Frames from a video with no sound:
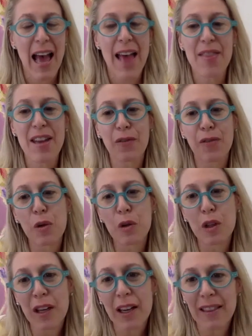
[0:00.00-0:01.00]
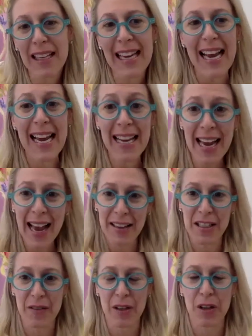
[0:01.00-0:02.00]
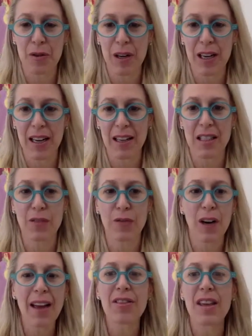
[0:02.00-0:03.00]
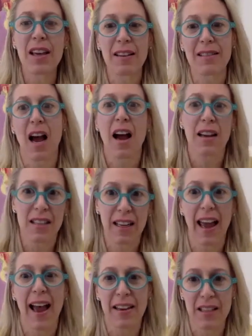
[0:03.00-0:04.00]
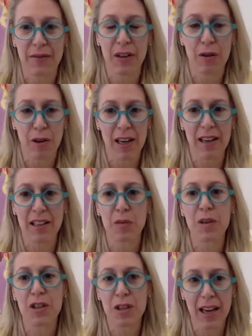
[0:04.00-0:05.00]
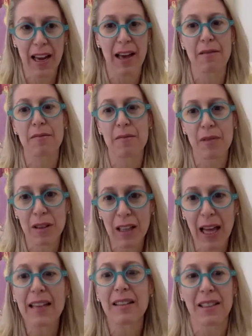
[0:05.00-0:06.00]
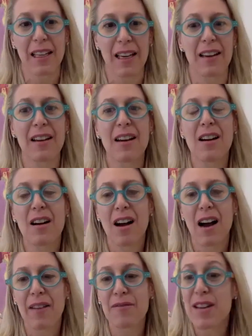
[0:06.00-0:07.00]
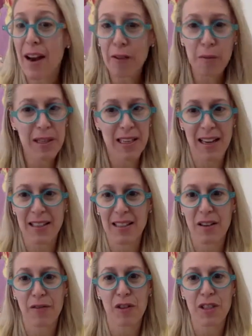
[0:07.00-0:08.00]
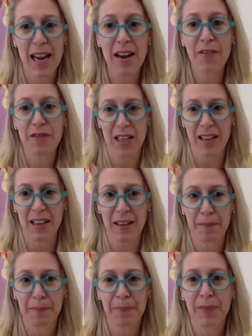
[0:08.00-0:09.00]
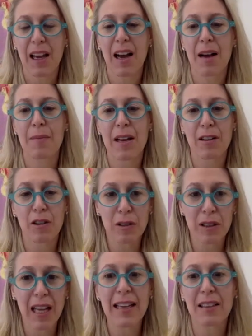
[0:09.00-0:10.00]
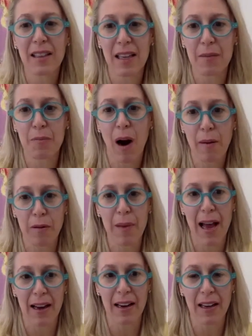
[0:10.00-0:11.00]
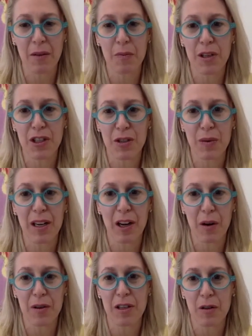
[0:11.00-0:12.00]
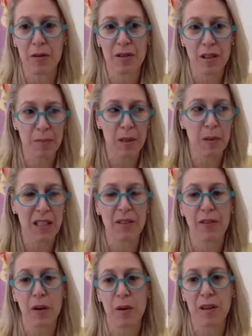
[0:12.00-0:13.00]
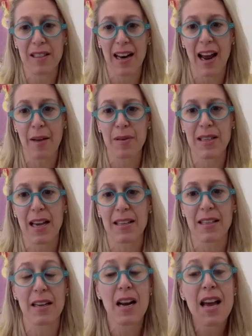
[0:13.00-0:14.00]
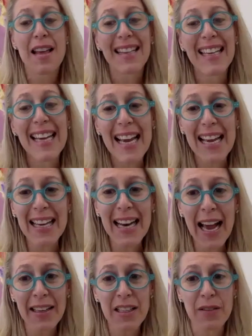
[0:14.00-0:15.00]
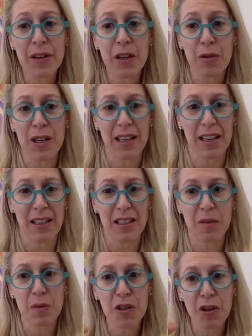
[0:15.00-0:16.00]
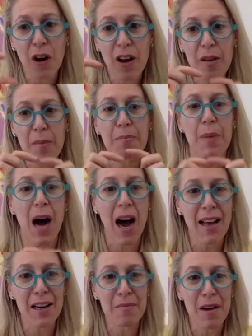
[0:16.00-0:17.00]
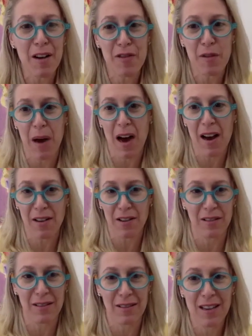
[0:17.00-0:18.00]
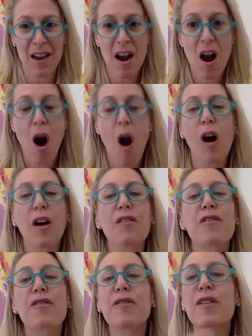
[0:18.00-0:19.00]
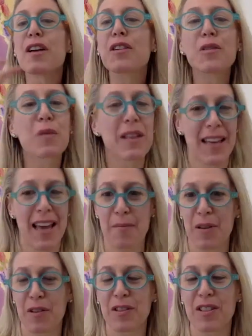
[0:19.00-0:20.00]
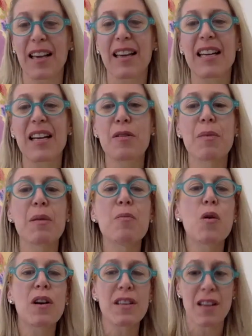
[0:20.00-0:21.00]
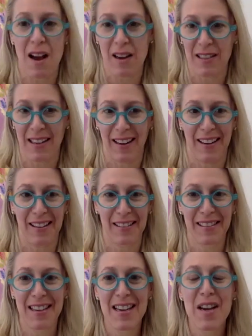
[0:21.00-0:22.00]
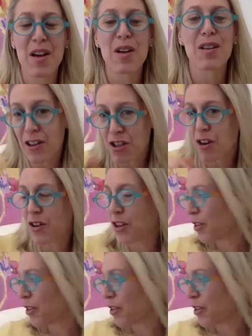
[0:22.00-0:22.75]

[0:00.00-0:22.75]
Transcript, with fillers: And then if you look at the inactive ingredients, forget the toxic active ingredients, which again, likely have never been tested for safety. Um, and are likely problematic, which we can go into some specific ones that have been tested. The inactive ingredients, which are on the bottom of the bottle, are filled with chemicals that can even be more toxic. I'll show